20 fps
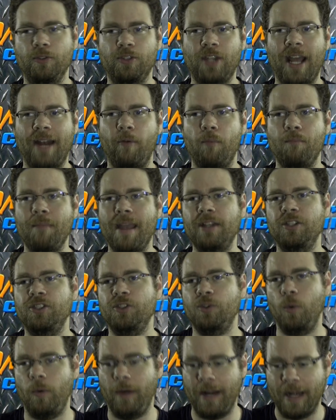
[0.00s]
There's kind of a main
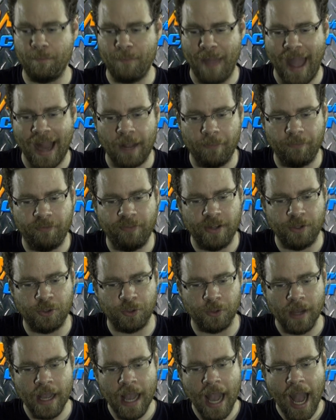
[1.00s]
story and a backup
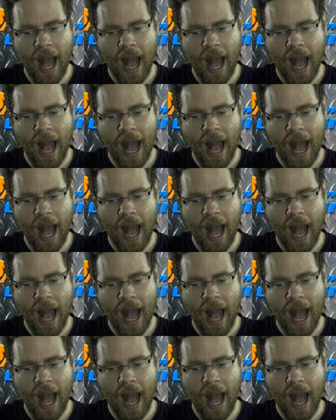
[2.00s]
feature.